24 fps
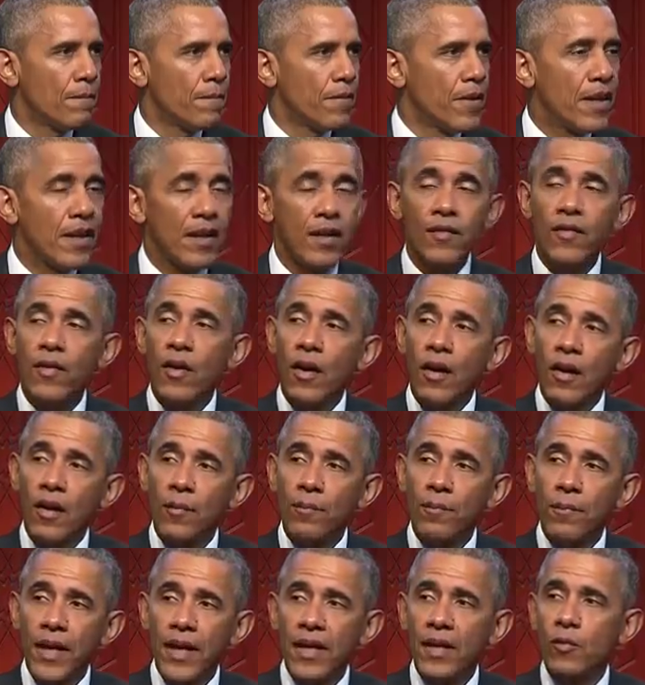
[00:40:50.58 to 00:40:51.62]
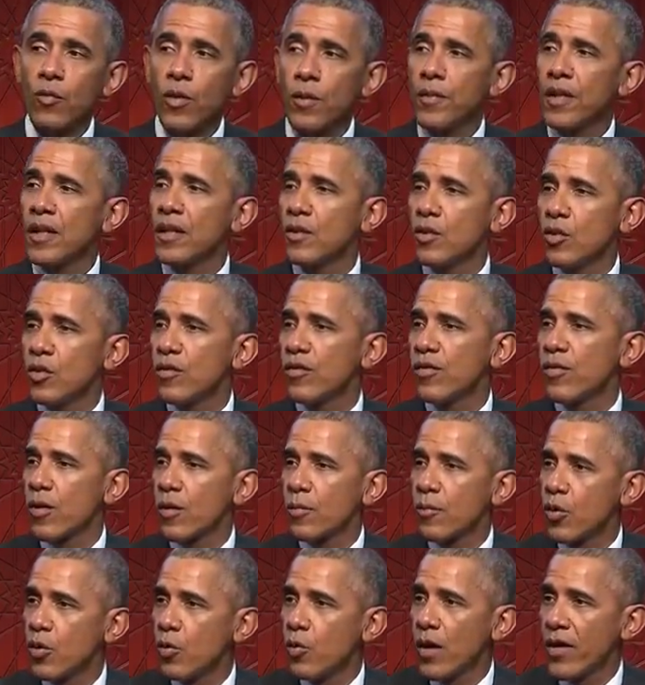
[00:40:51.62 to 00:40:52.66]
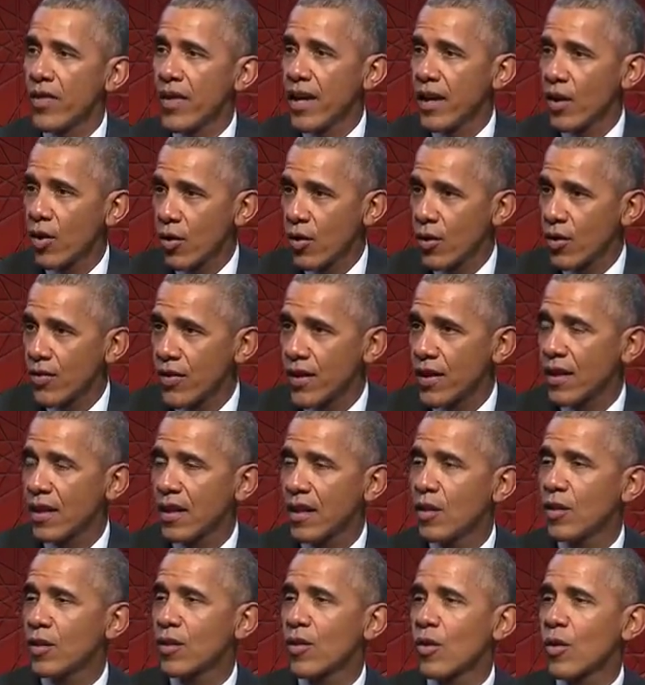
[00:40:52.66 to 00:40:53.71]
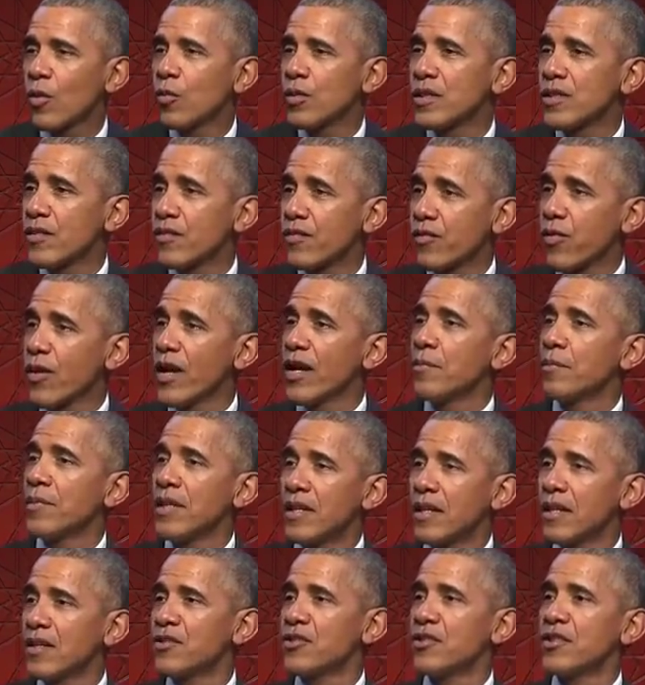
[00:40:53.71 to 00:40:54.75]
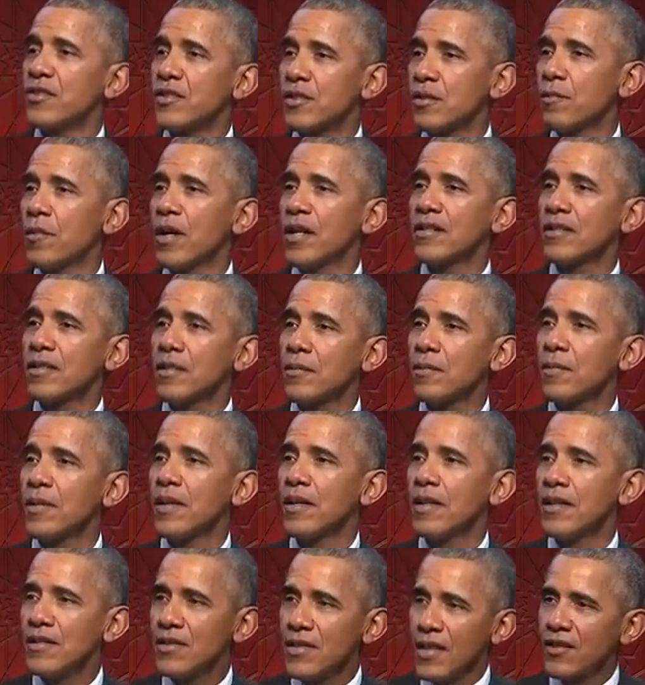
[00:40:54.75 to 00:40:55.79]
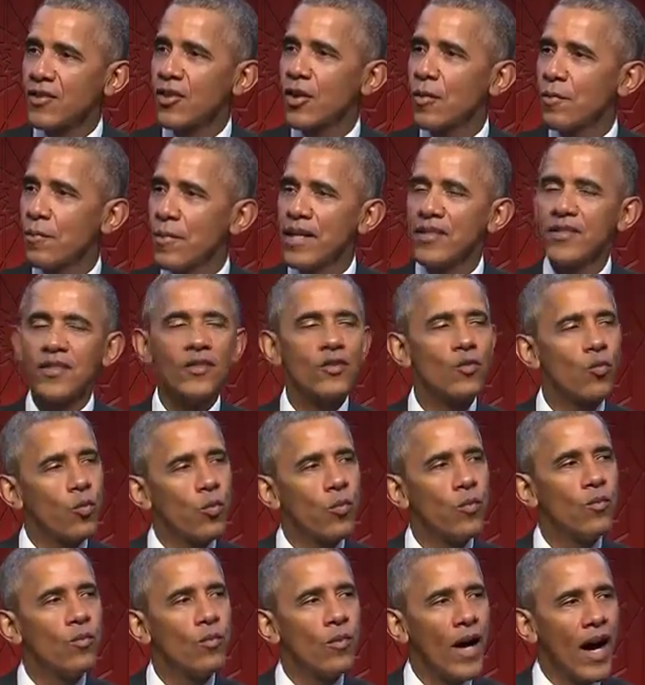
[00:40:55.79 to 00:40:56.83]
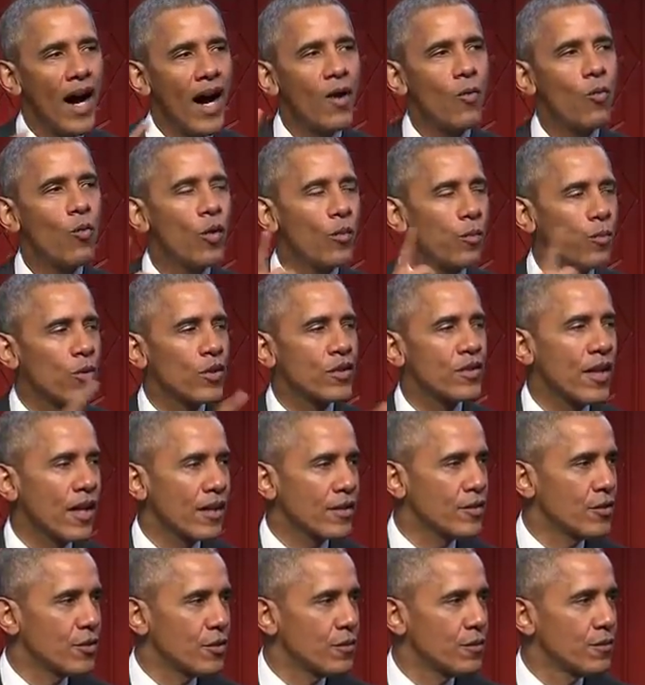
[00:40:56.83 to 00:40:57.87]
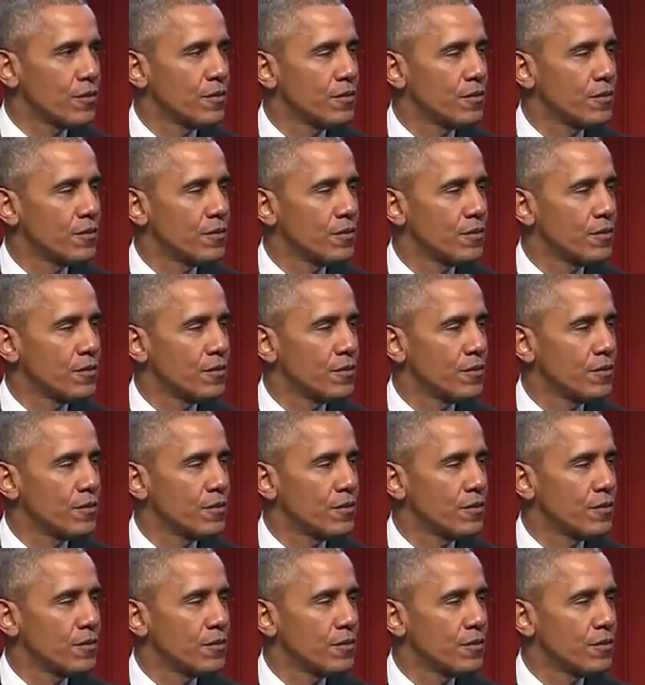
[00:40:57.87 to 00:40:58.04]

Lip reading: Think of our men and women in uniform who, when they heard that a little girl was afraid because she was a Muslim, sent her a message, "I will protect you."